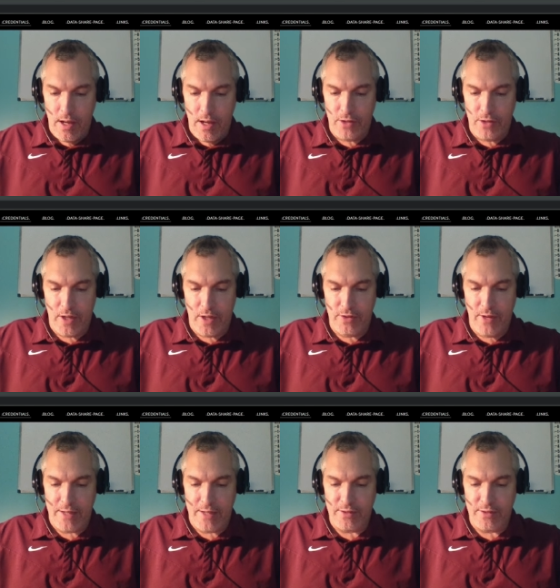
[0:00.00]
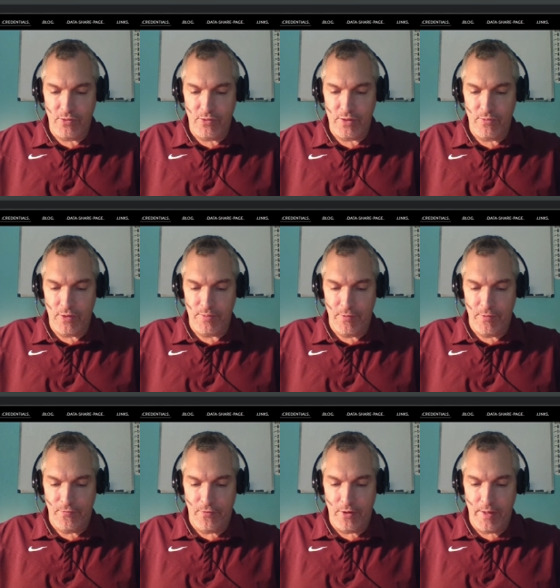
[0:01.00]
I tried to ask this question once
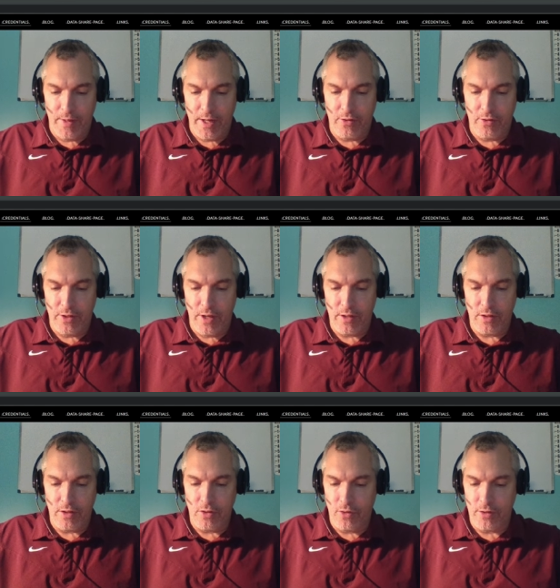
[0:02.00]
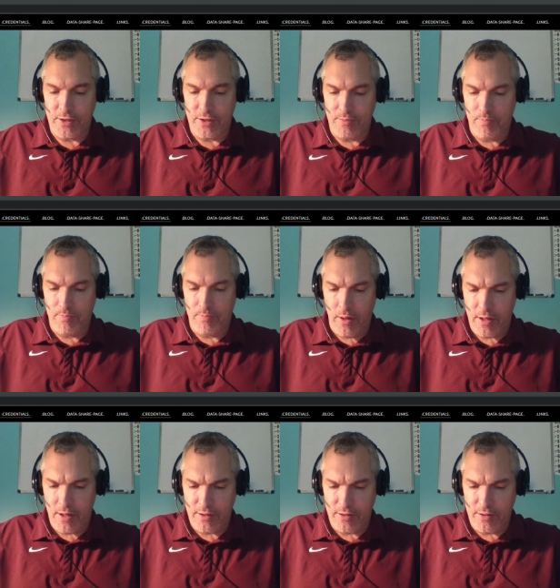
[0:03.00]
before, but I could not
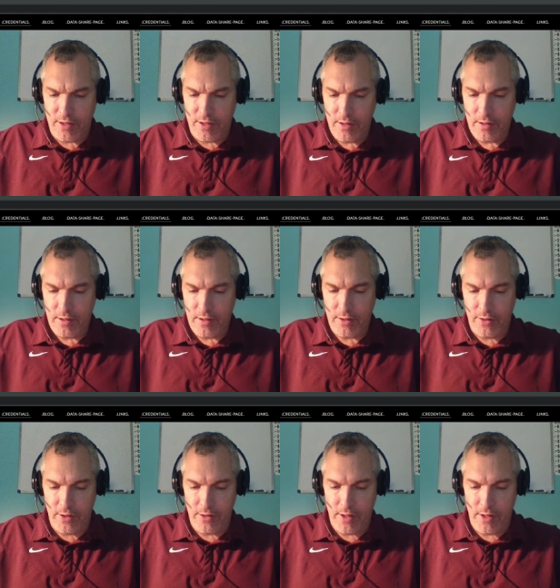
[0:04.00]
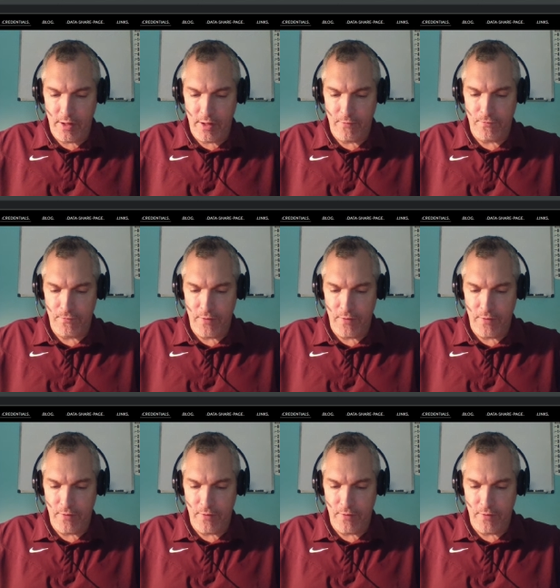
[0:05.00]
correspond clear enough.